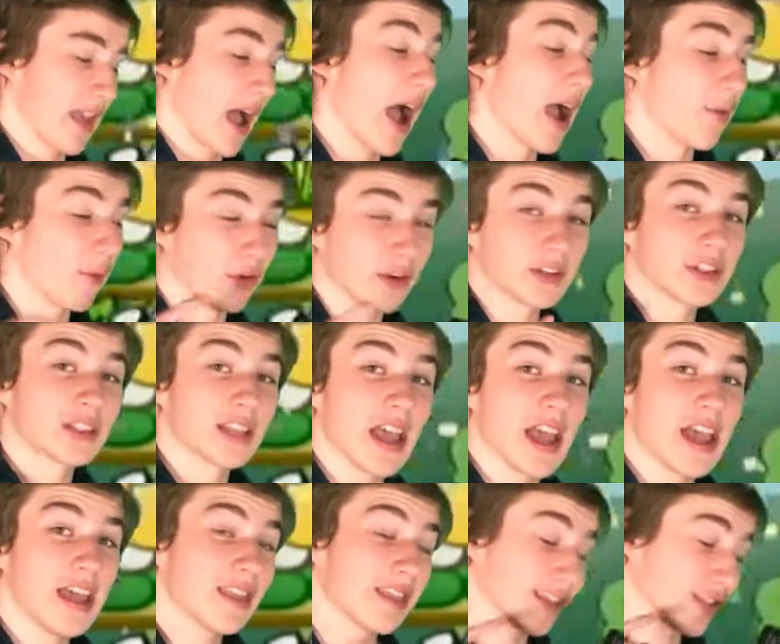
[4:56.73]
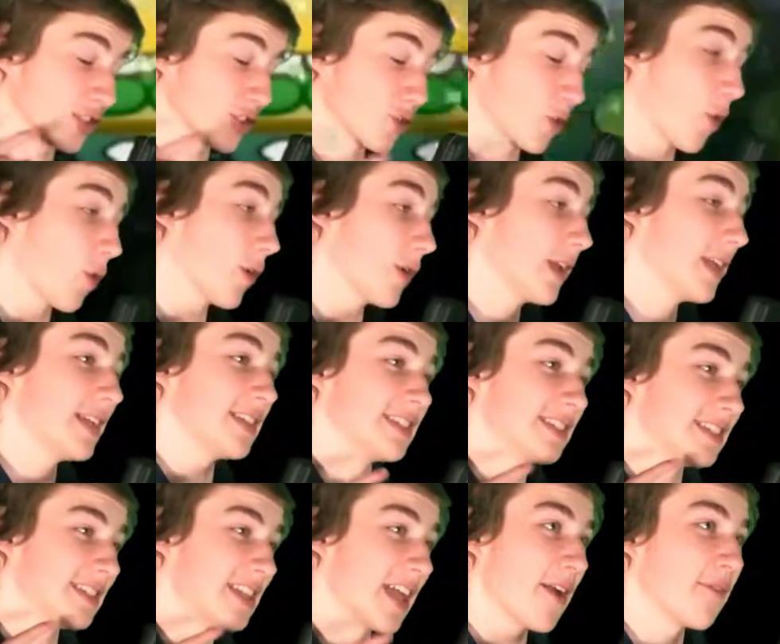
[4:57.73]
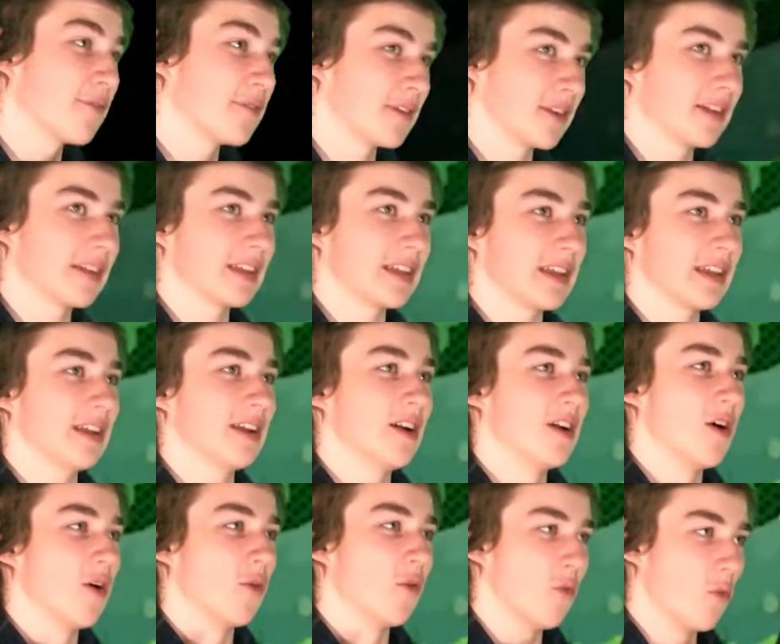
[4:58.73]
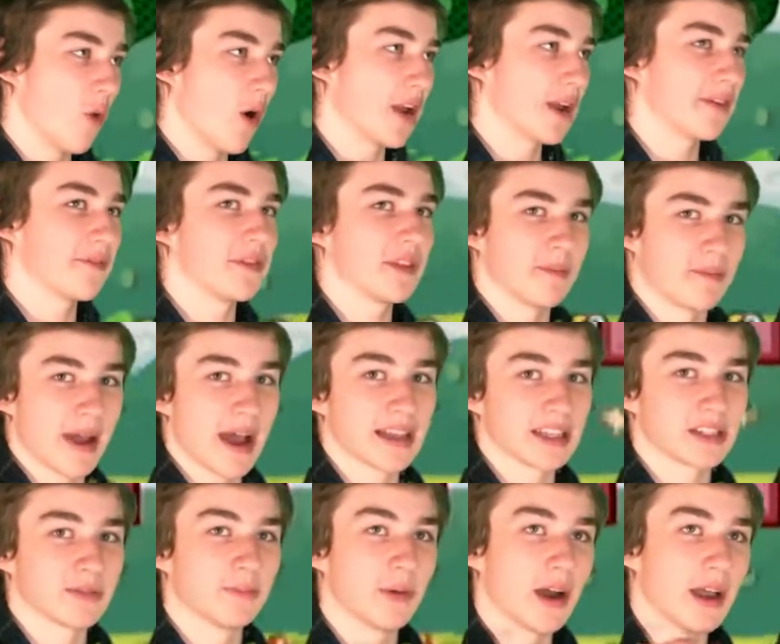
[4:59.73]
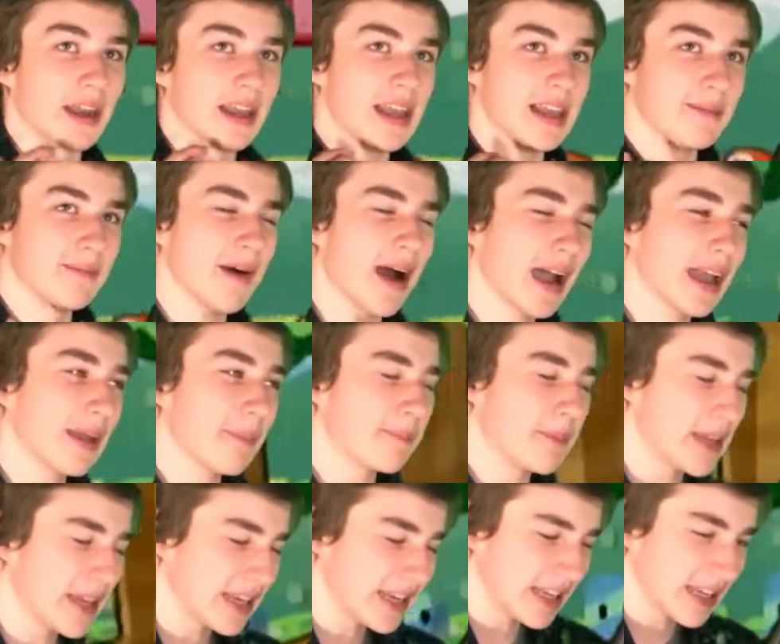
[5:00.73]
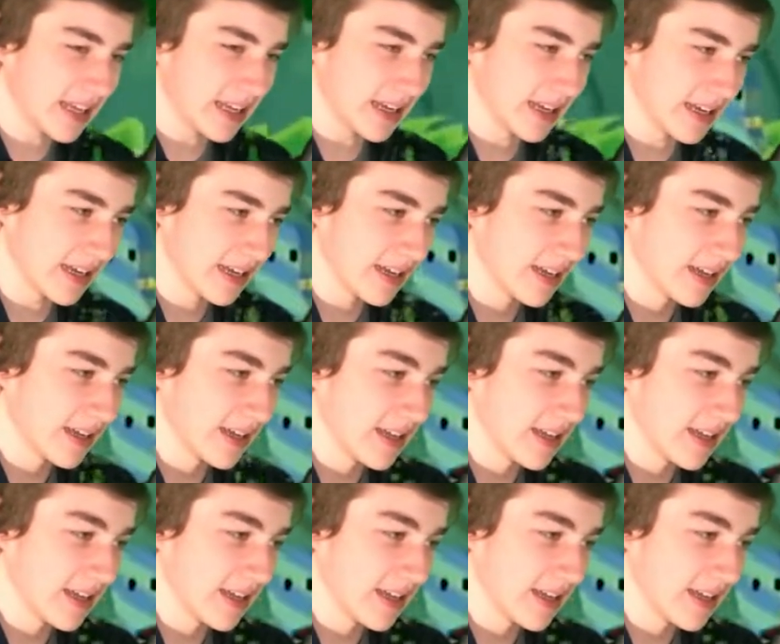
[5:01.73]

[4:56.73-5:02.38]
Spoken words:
I will say the story is definitely one of the best, but in my opinion,